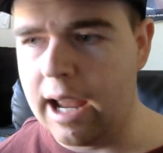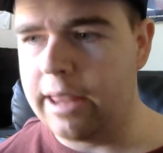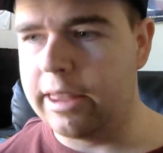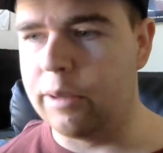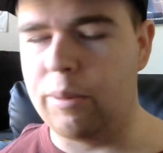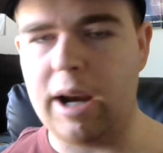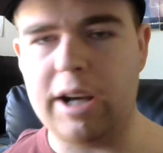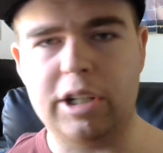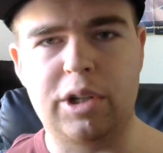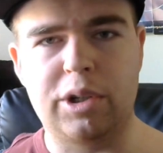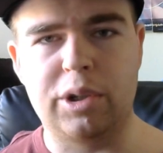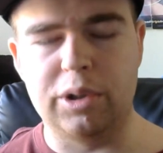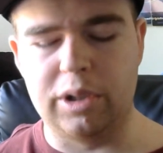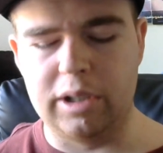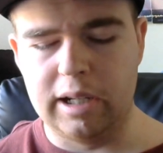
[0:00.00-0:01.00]
The
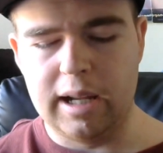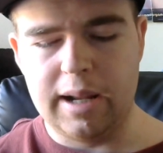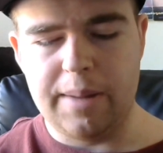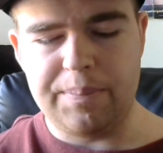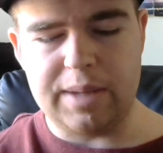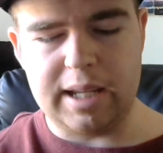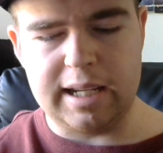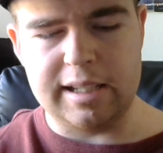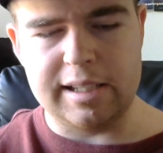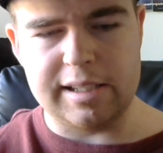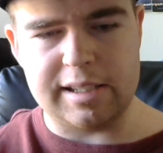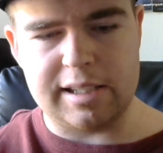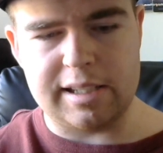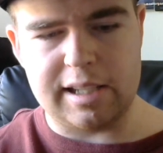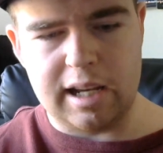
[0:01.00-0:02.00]
reticle
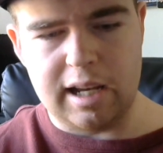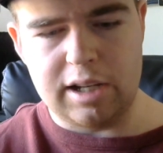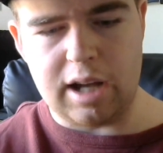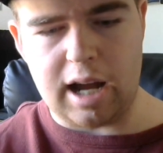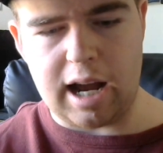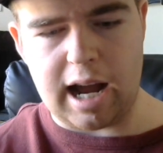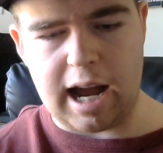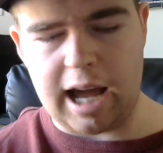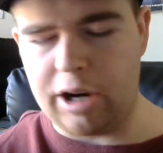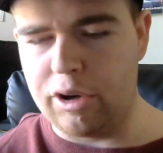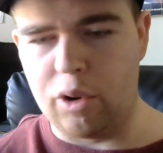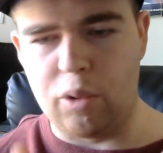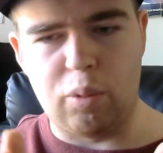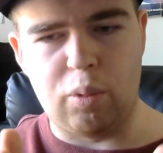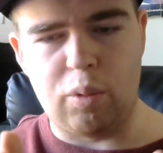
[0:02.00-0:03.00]
is, I don't
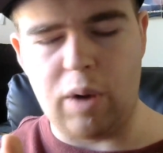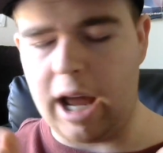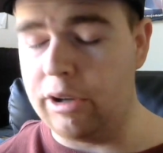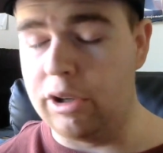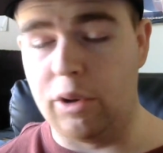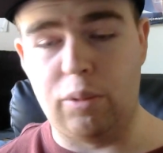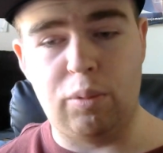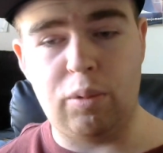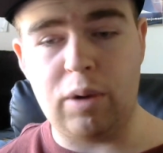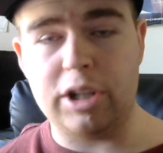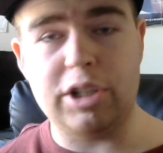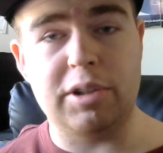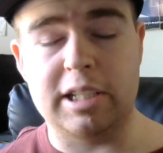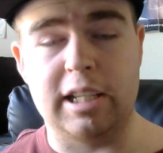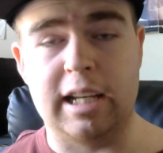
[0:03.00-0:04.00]
know, I don't know what
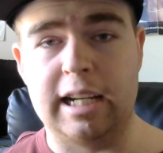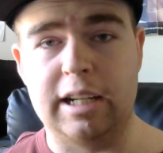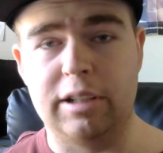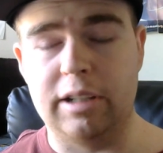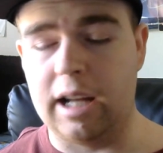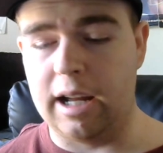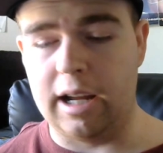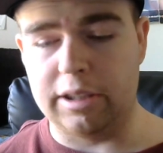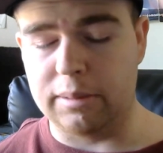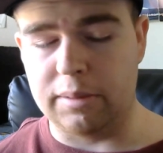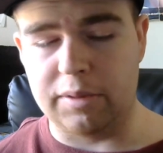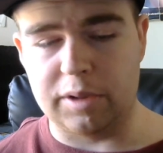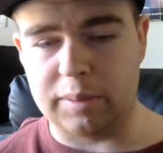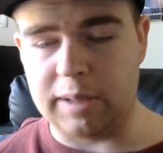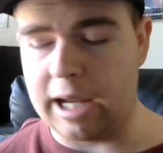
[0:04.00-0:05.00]
you did, Halo uh, three
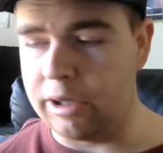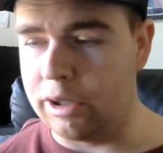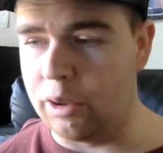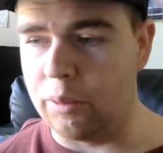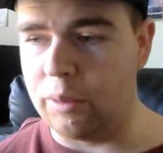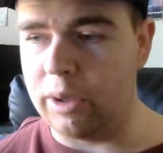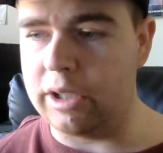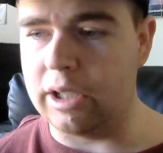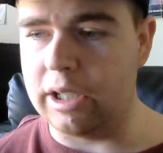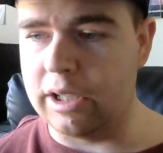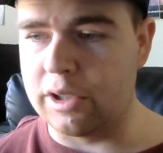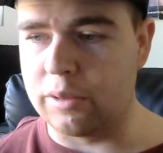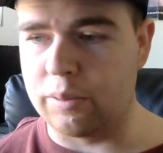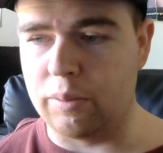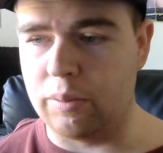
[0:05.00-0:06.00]
for three, I don't know what
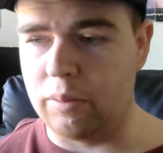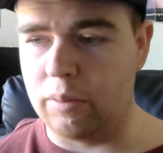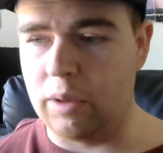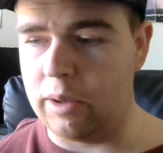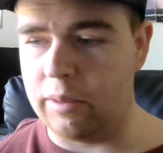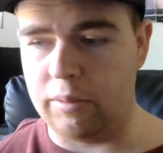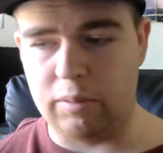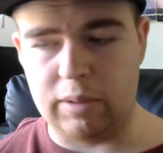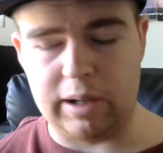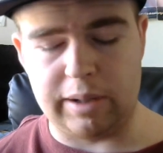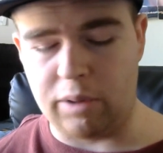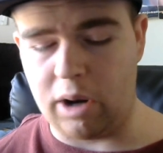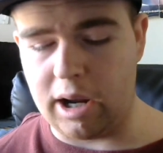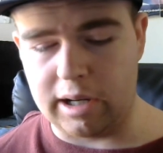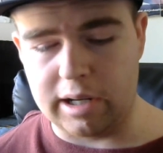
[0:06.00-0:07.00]
is what went
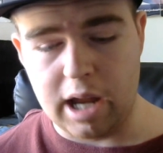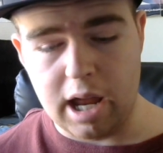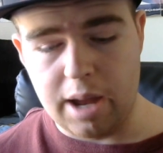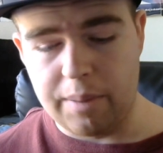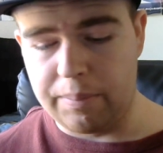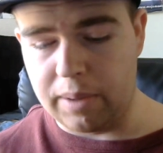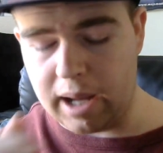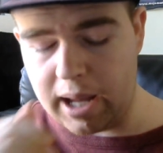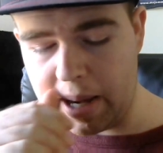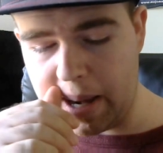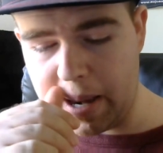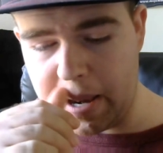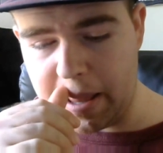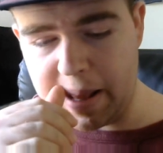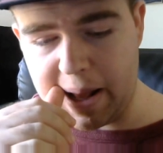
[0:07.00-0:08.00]
wrong, but
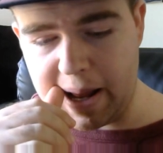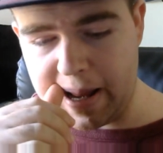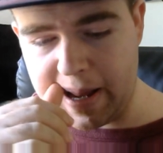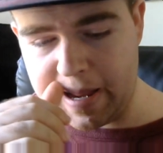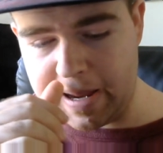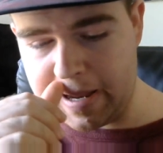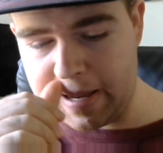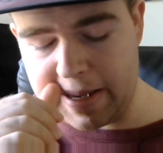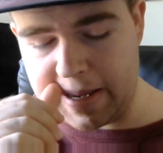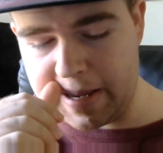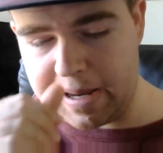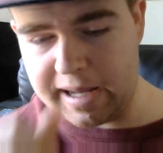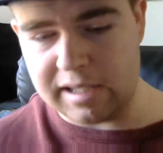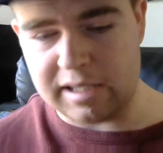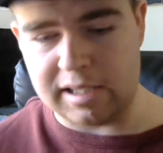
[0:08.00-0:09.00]
it
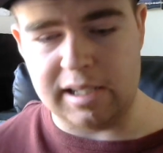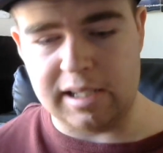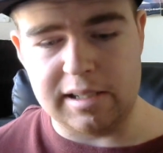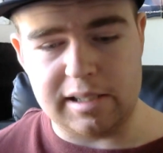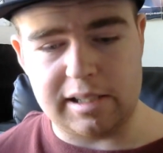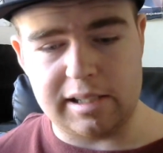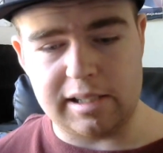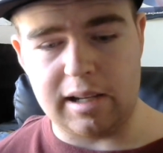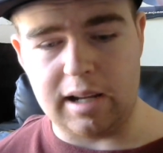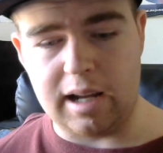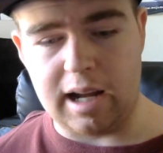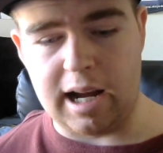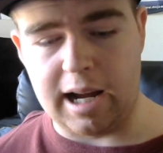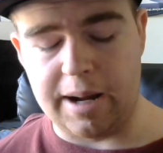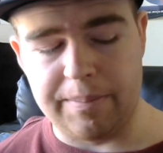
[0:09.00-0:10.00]
isn't
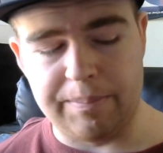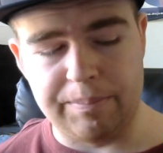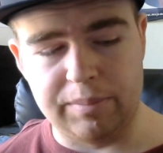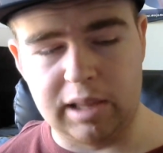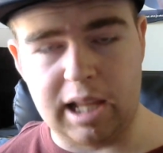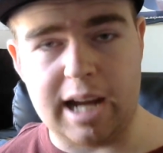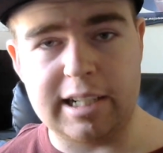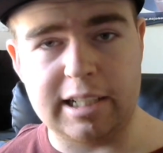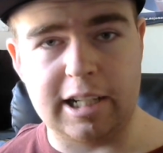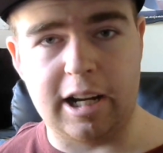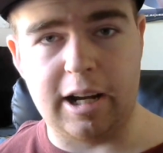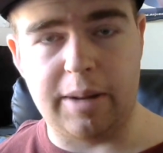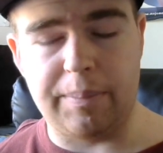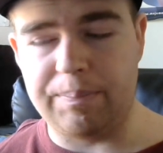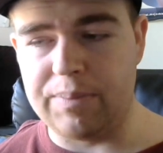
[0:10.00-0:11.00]
um, lining
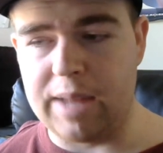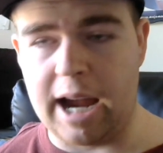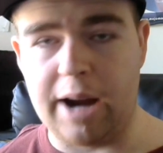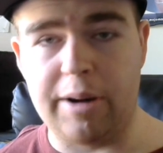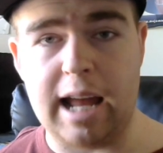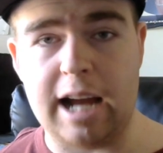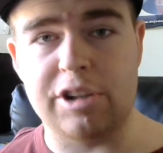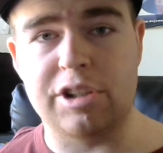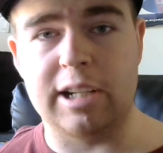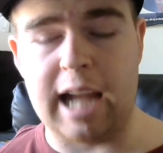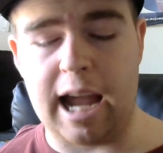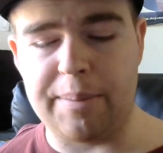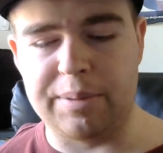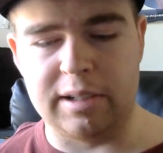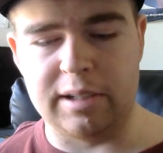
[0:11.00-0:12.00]
up how it actually
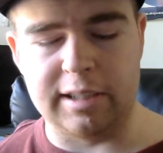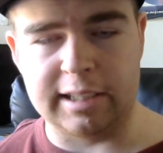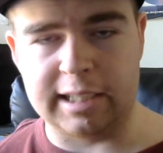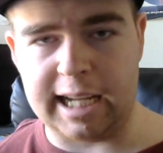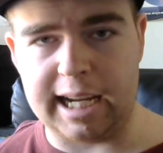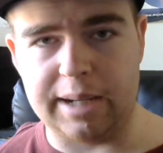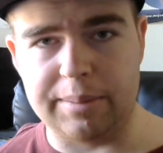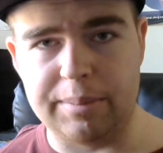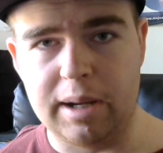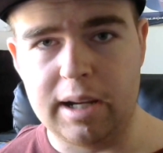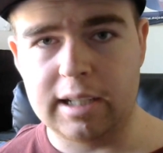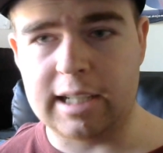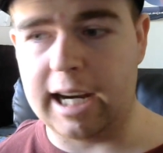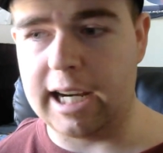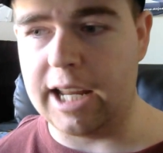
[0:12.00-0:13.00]
happened in the game.
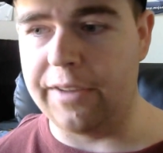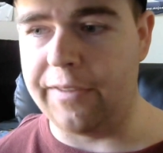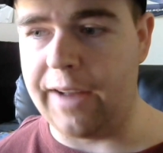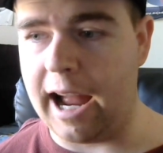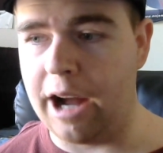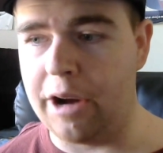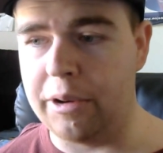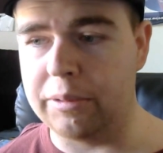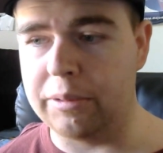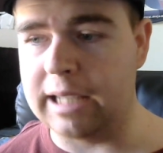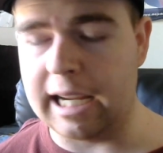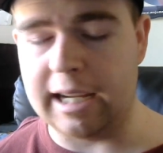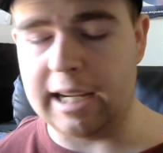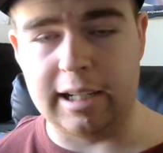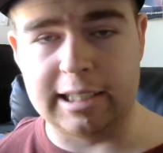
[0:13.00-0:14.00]
Kind of how
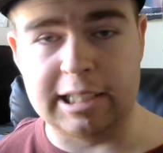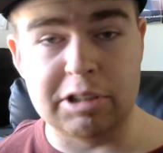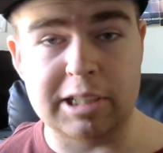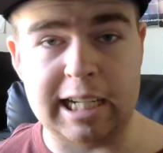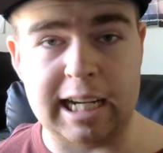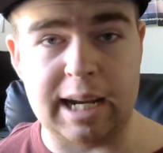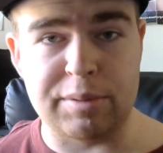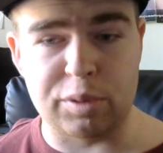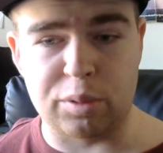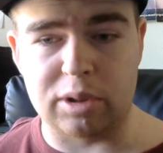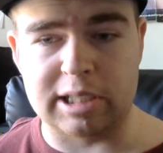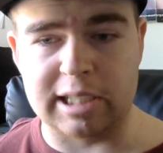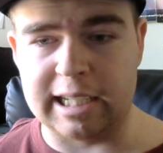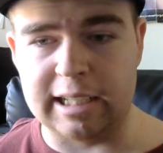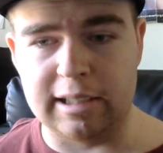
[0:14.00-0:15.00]
uh, kill cams worked
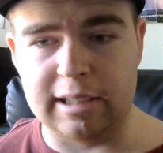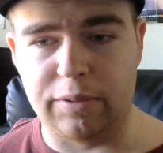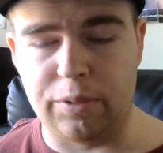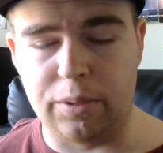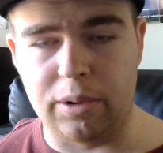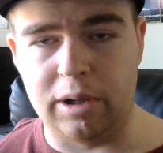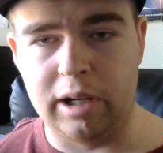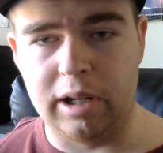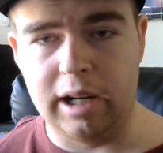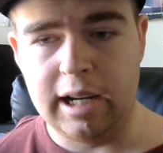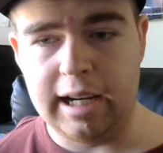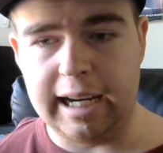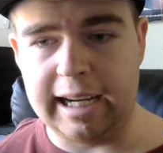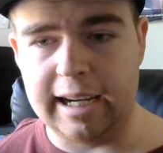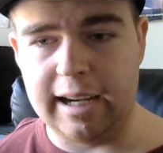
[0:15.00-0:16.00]
in Halo four
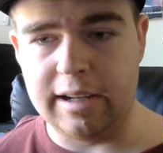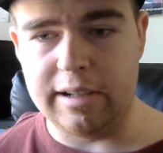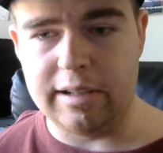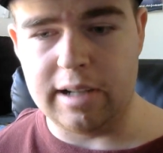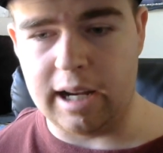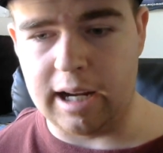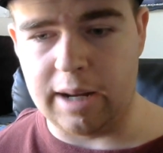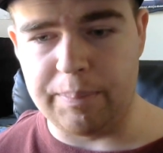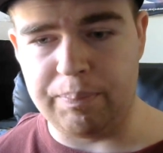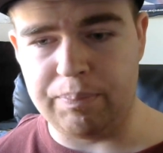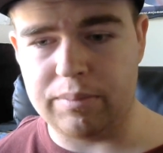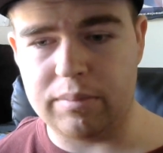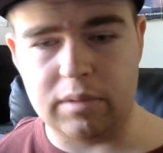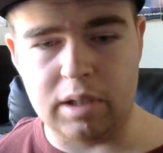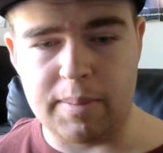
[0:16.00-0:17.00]
and um,
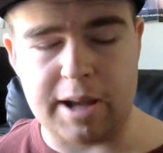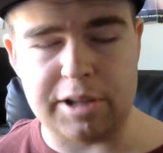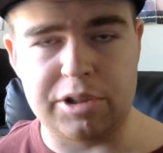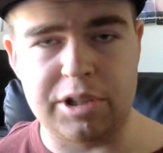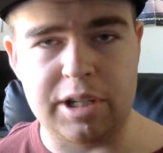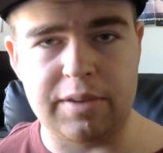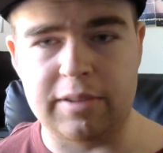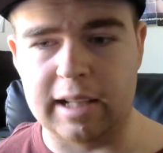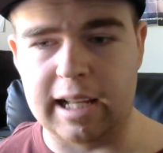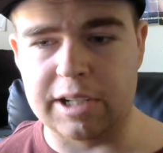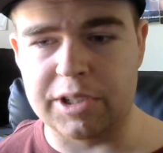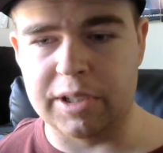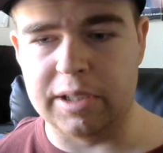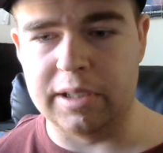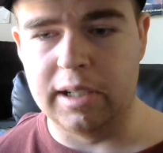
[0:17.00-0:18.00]
the Master Chief
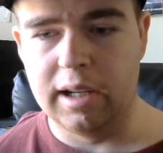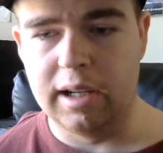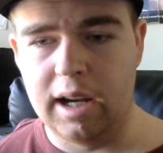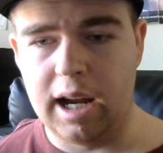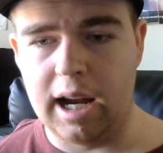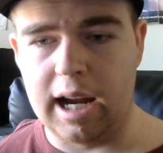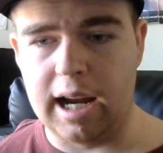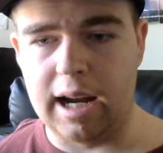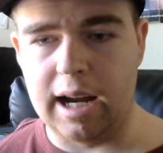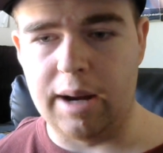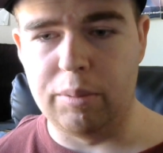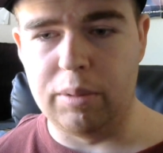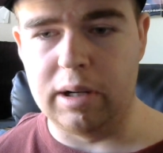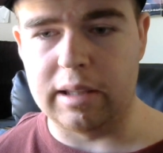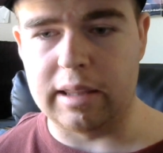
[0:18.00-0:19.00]
Collection um,
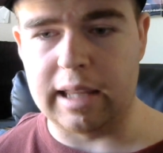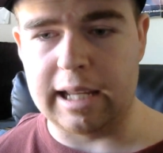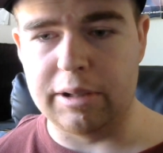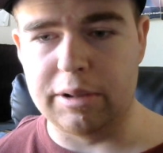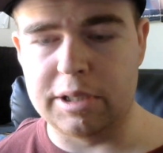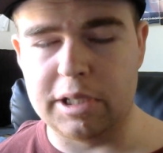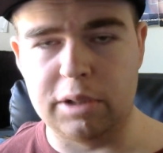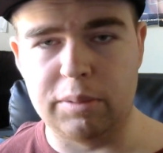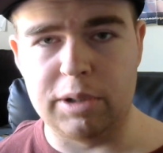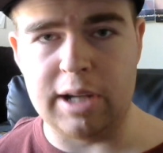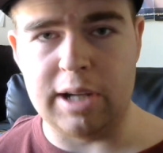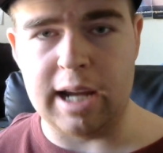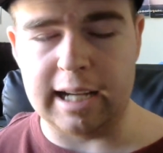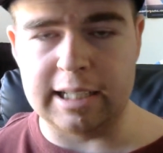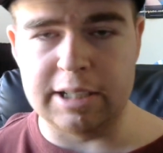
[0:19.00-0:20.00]
with Halo two when you
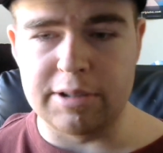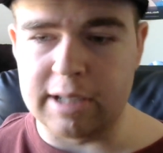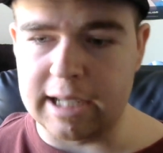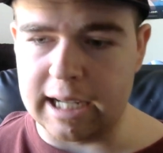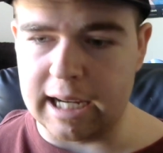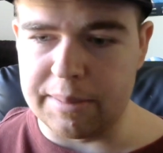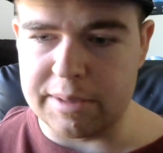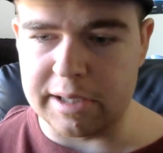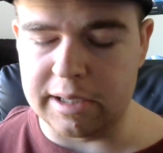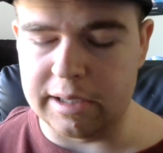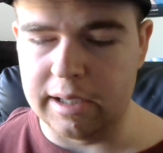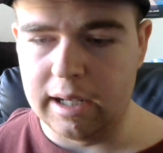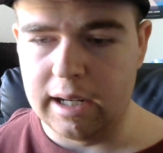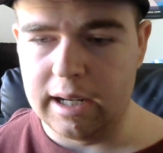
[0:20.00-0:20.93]
had kill cams in.